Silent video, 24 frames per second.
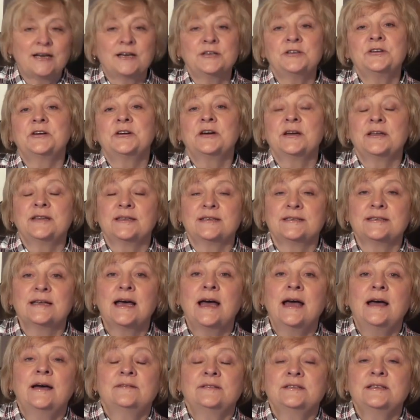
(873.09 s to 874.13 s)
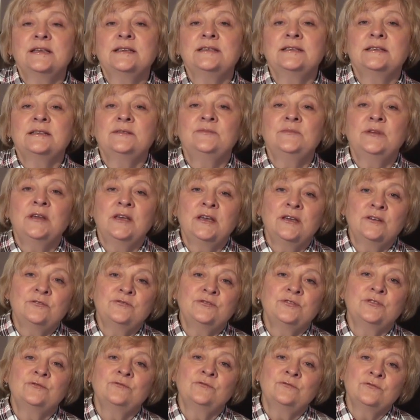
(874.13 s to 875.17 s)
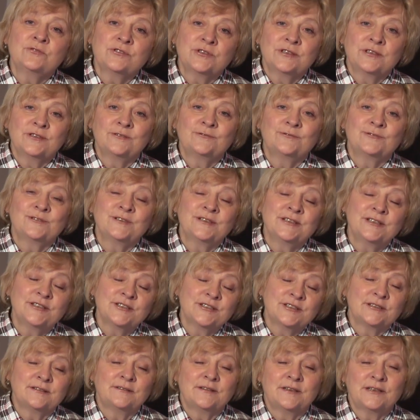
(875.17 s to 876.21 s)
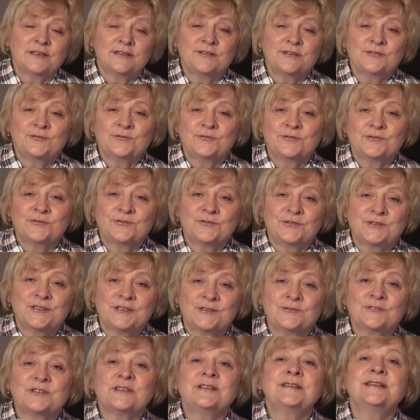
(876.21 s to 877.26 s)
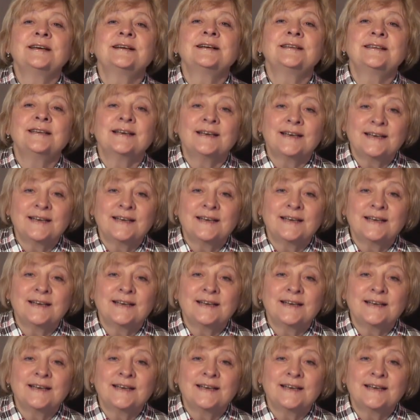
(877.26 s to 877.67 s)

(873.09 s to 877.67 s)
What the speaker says: about messages of Psalm and how to connect to universal bank of knowledge